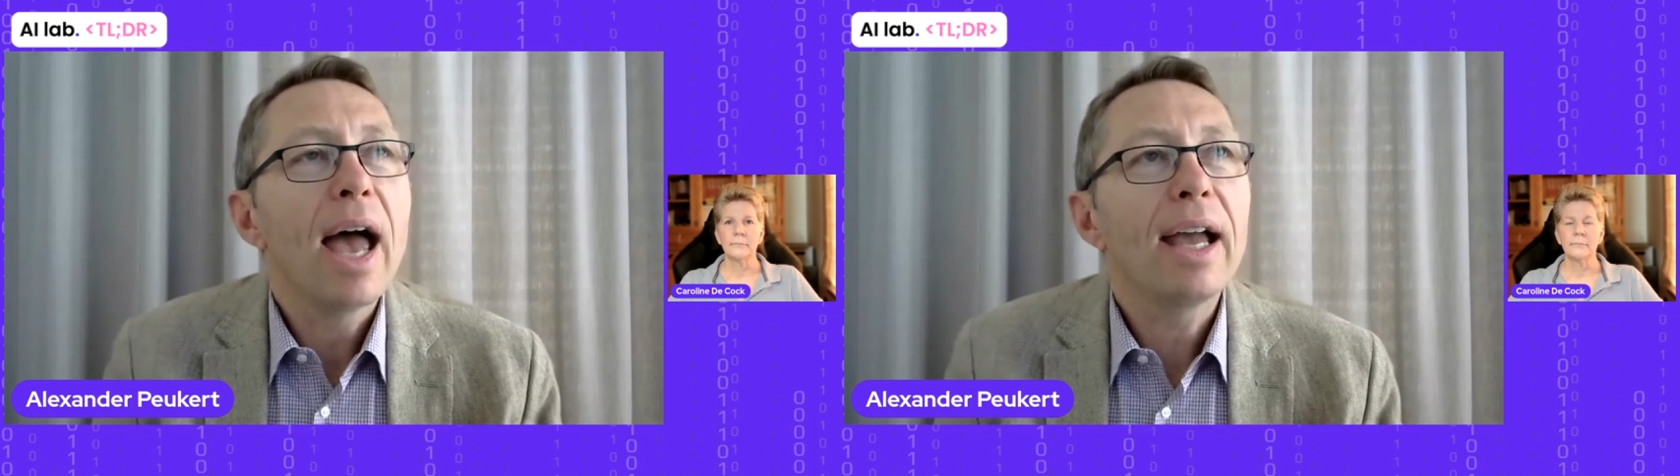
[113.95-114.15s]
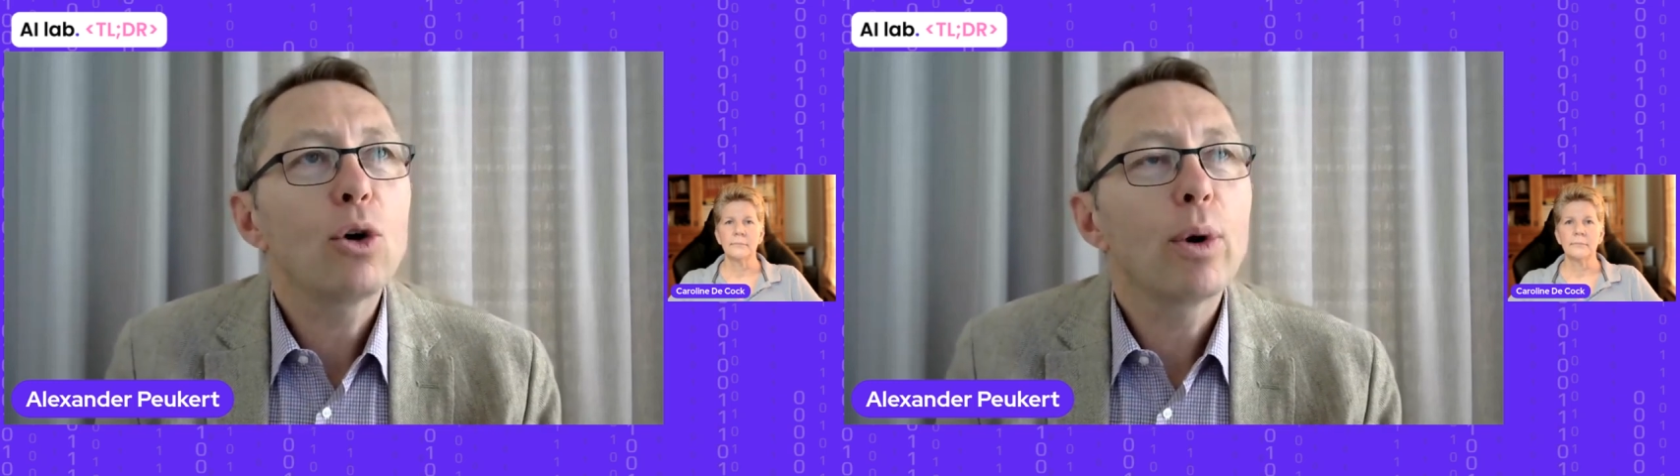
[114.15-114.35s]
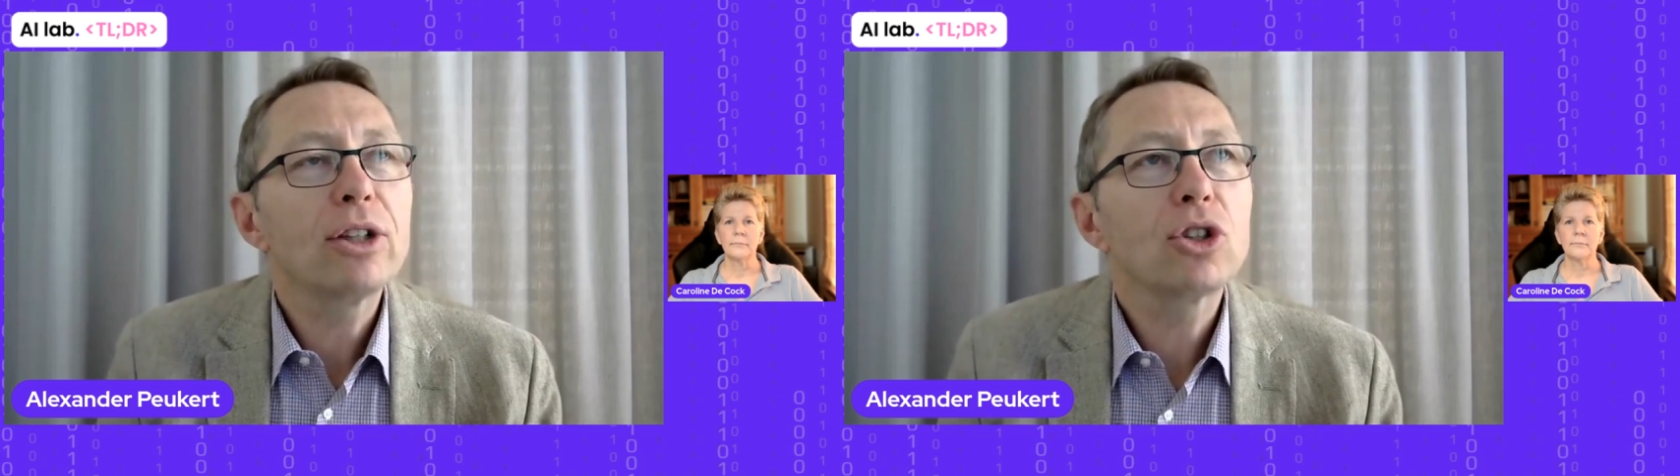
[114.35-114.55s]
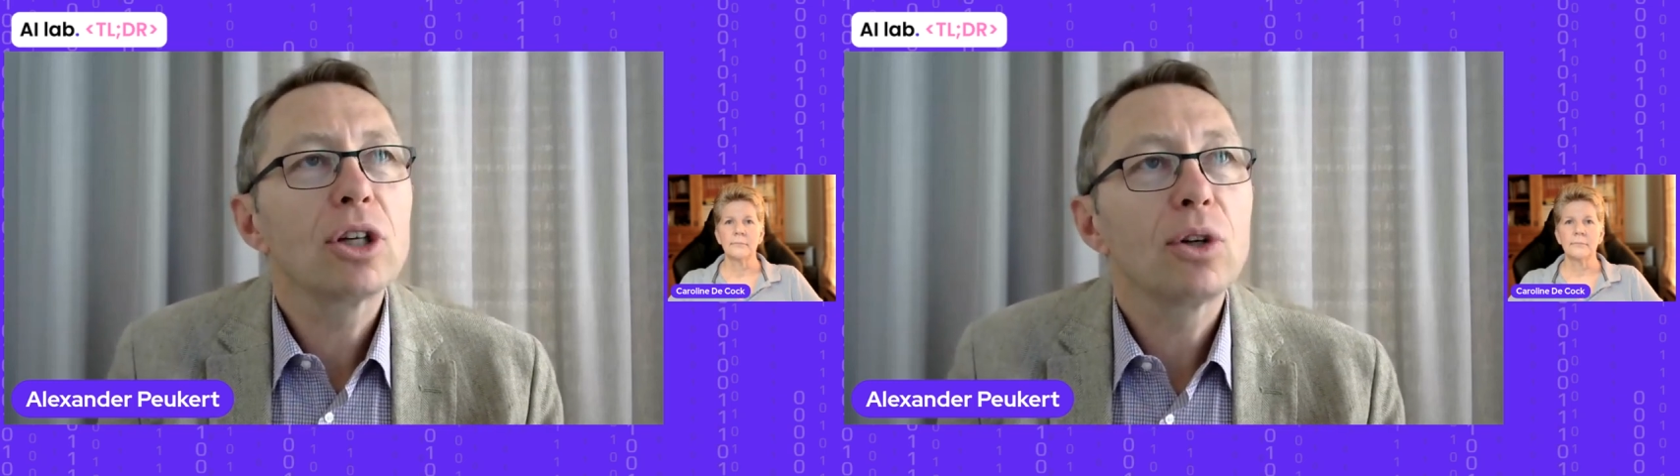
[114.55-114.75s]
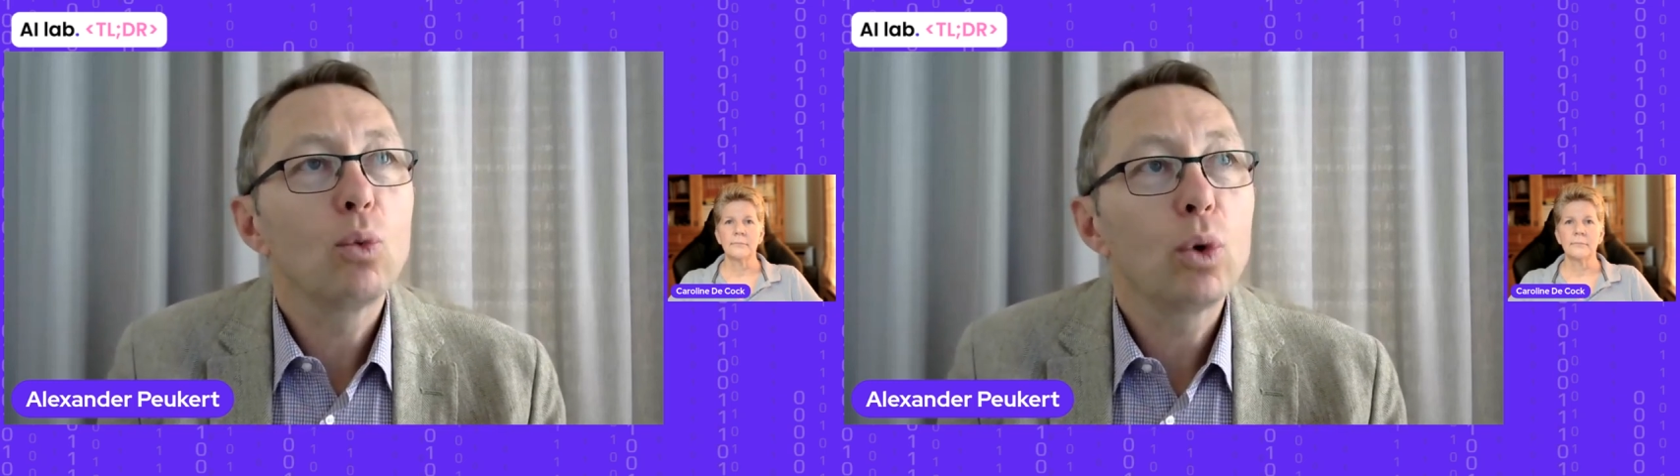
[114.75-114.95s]
a
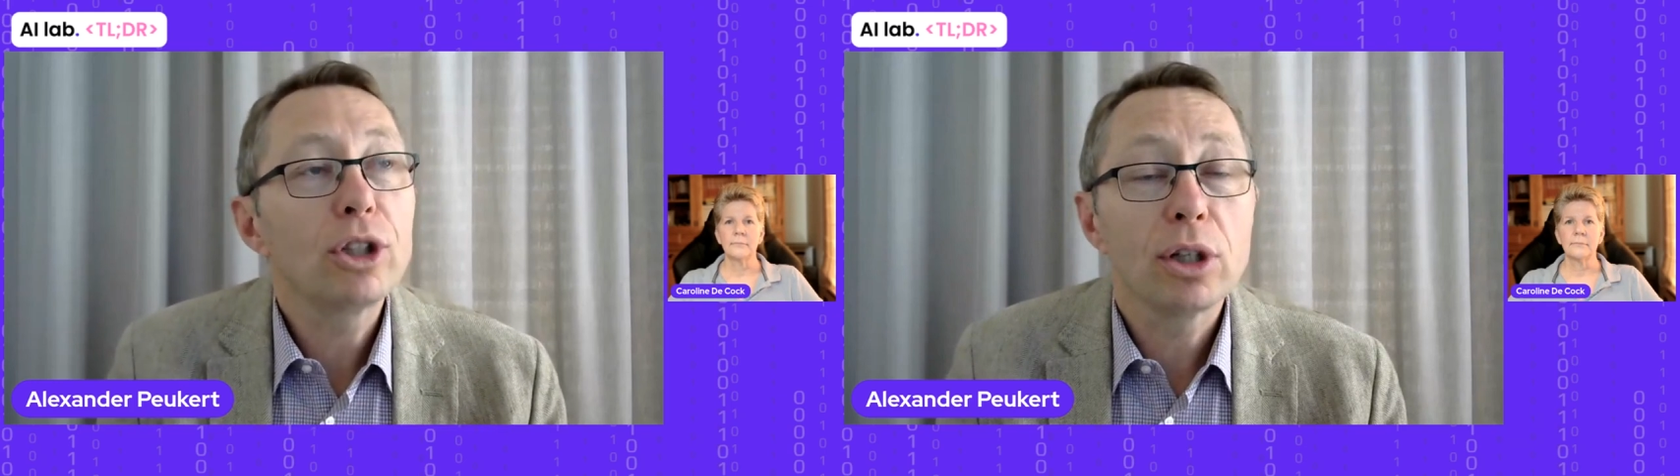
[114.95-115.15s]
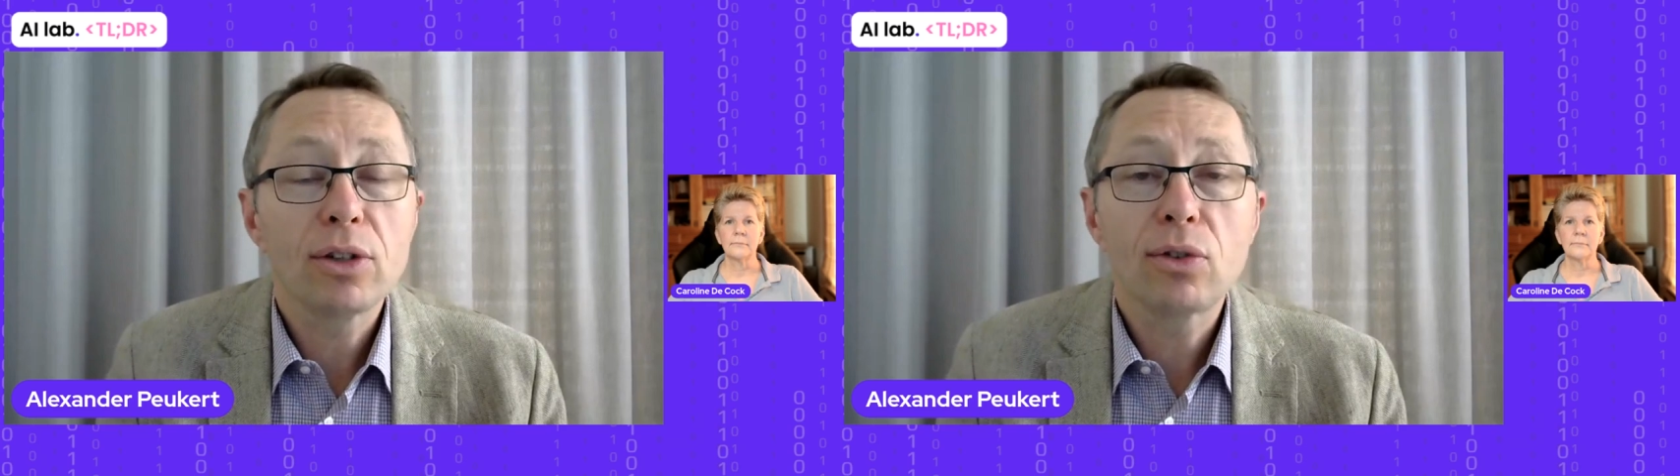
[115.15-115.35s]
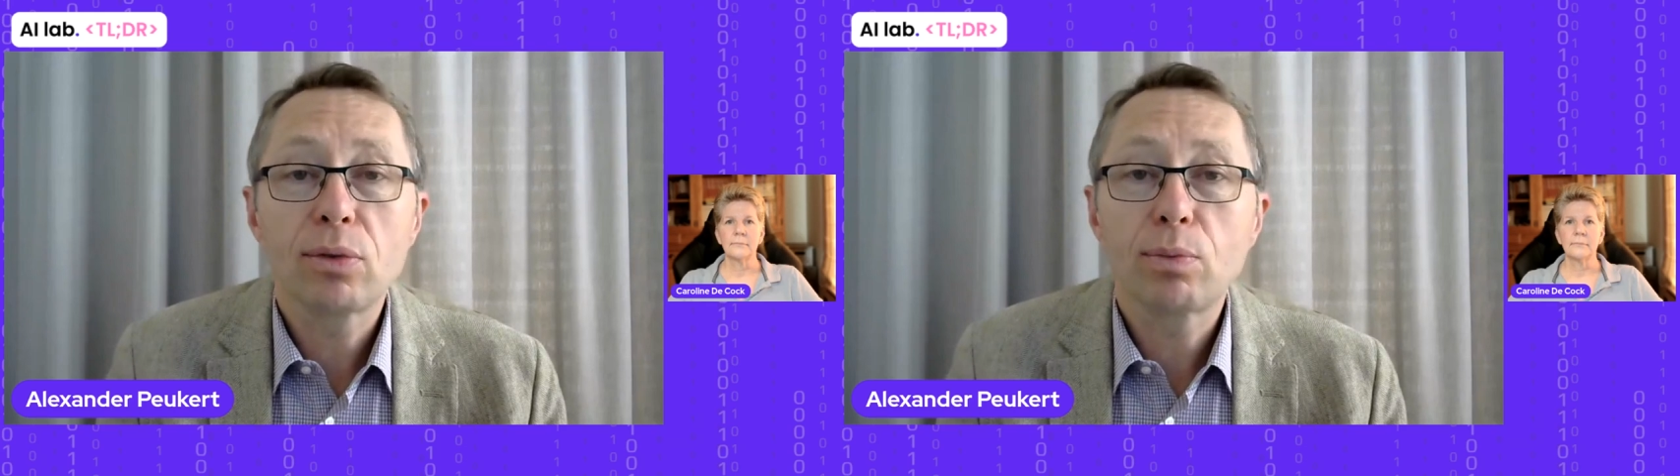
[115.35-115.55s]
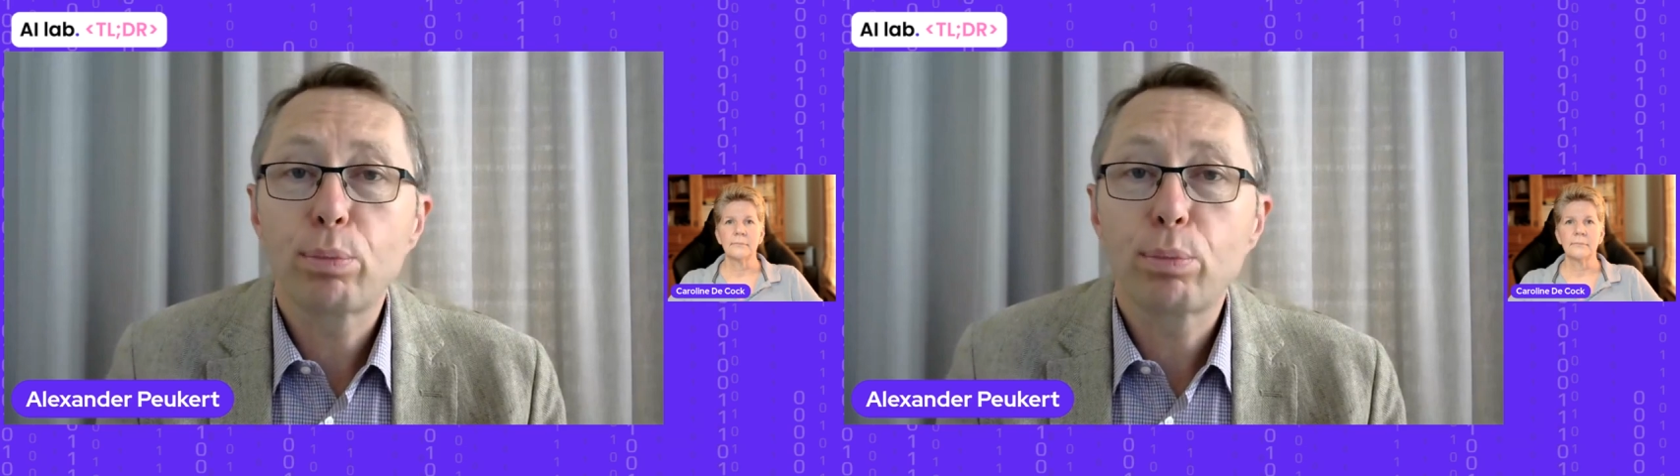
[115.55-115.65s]
question which is